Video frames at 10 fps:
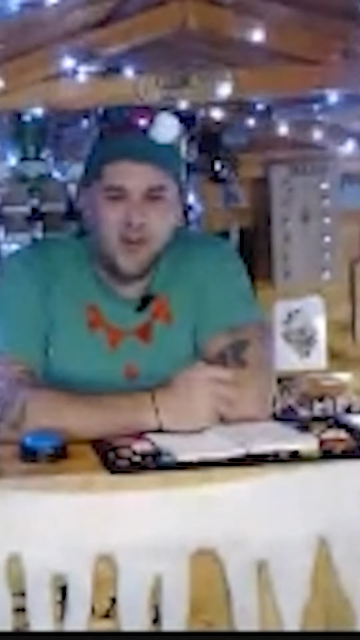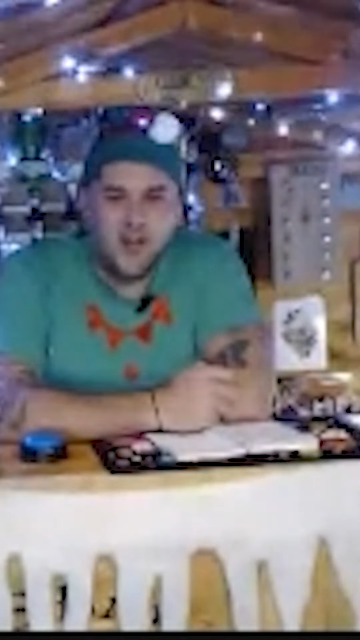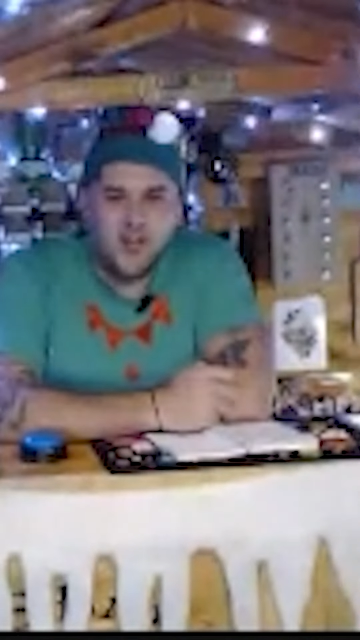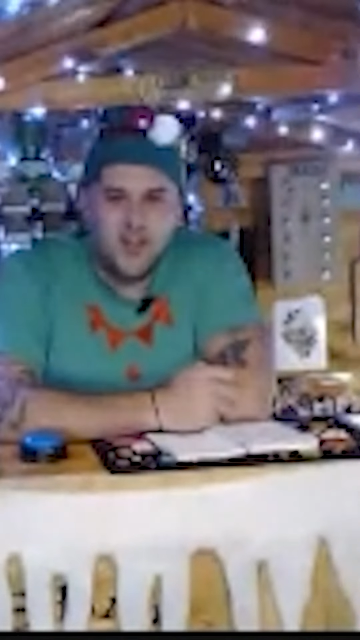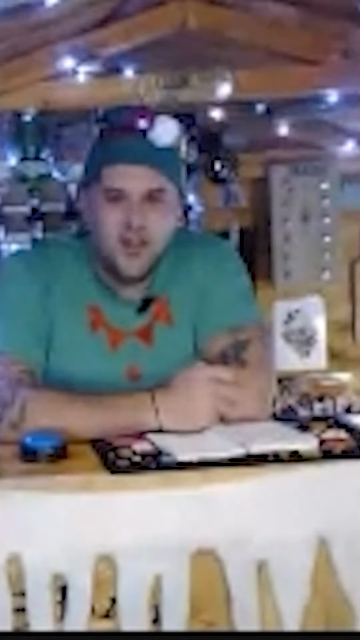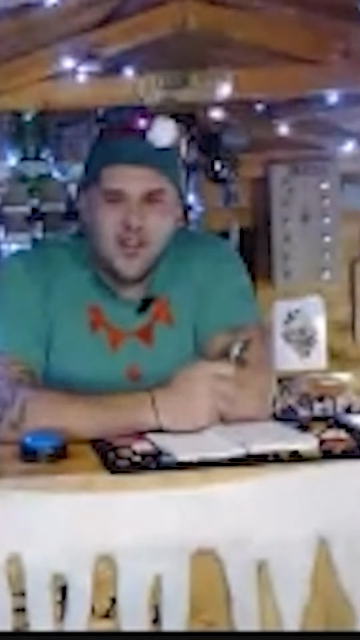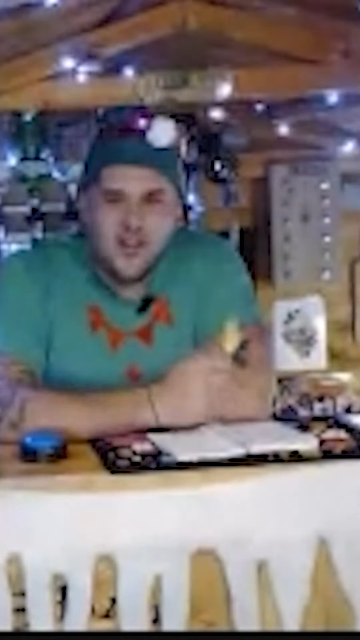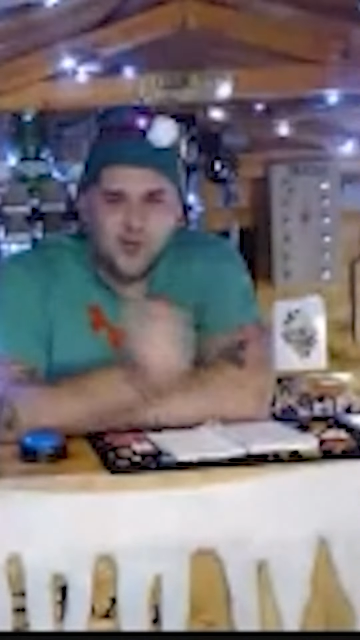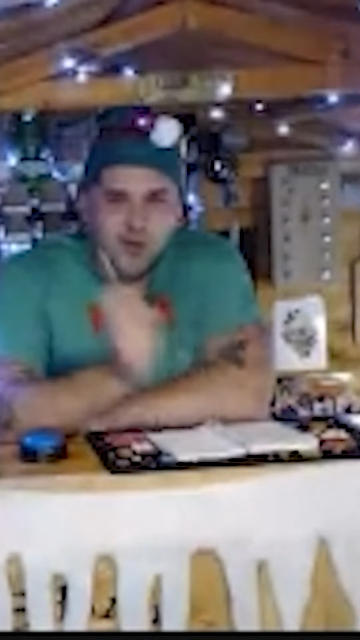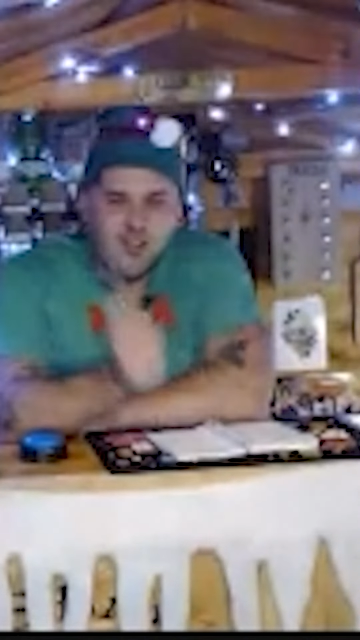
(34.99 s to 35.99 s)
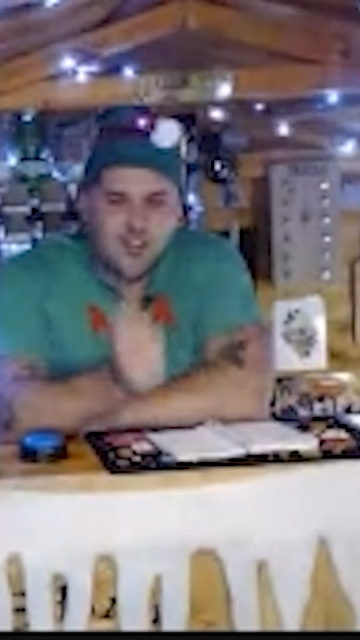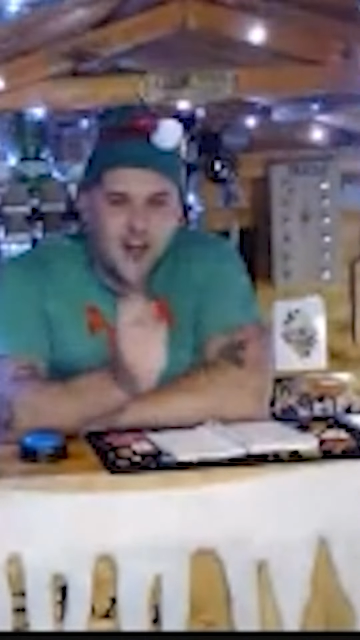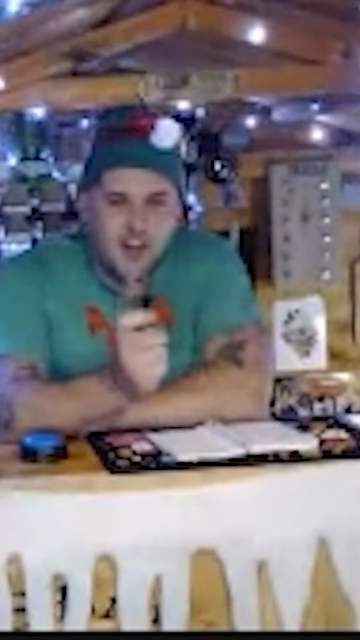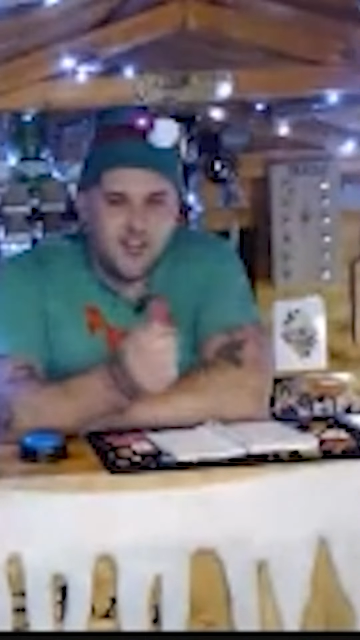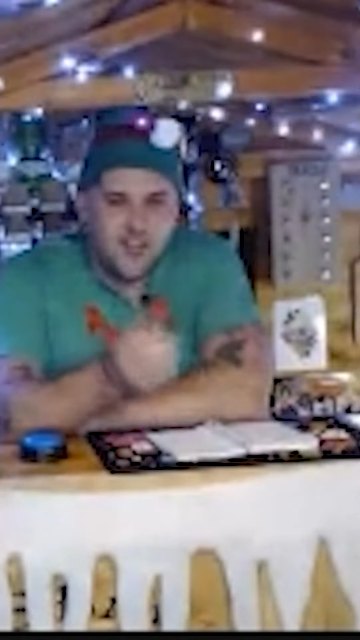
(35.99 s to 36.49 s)
with, we
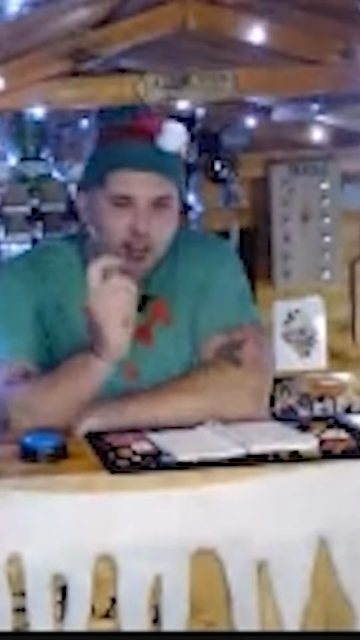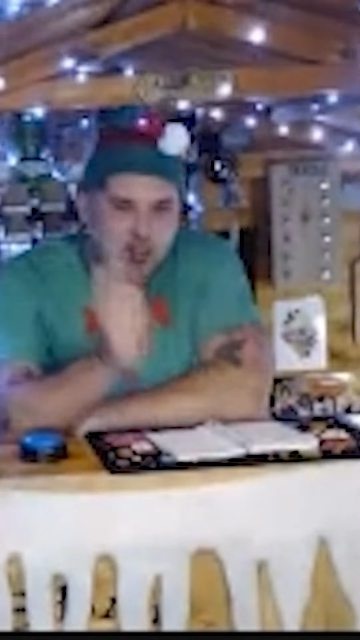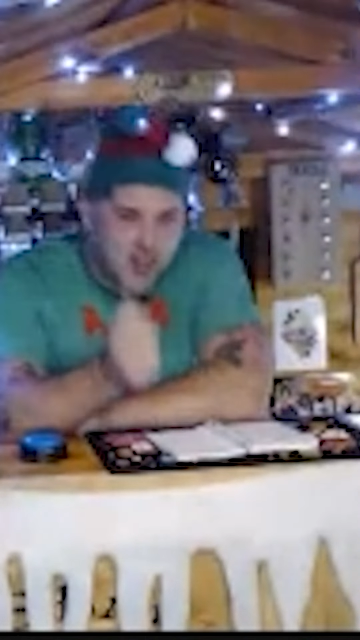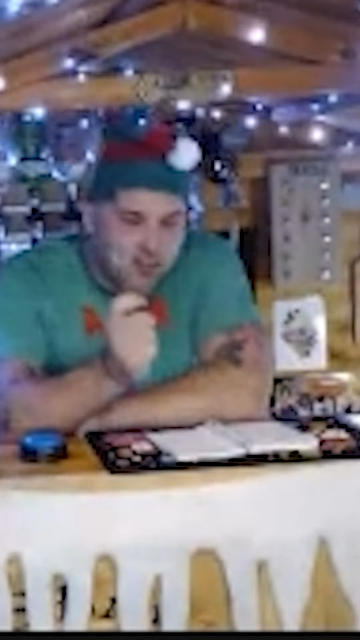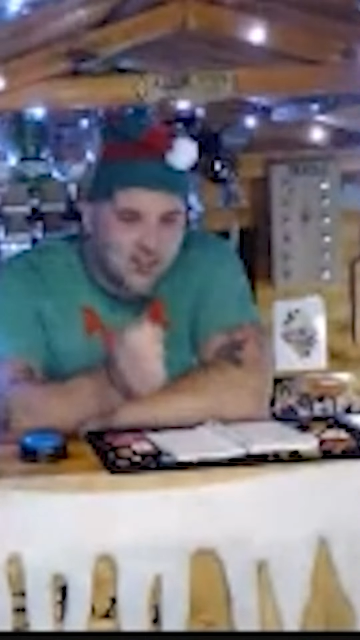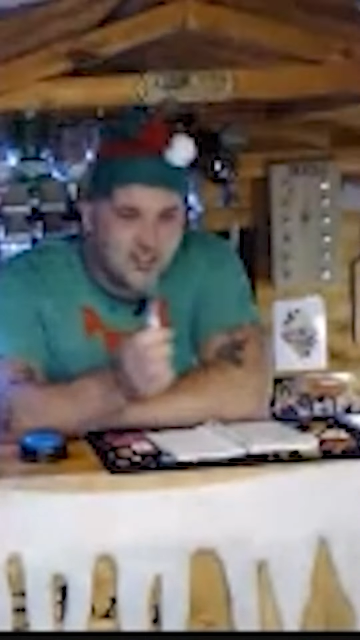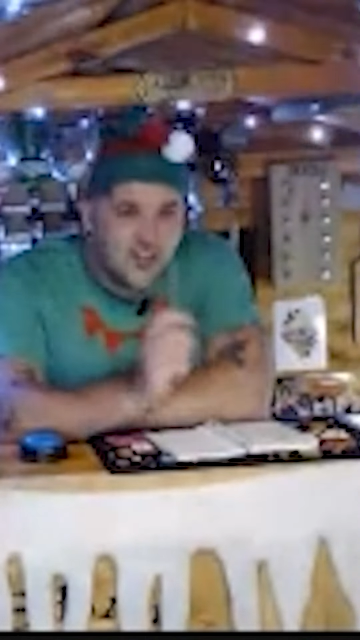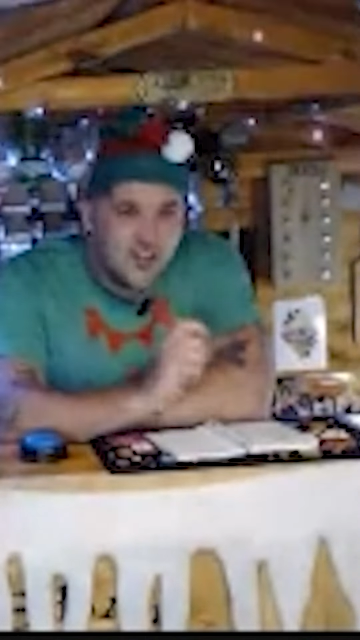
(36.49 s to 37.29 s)
decided that this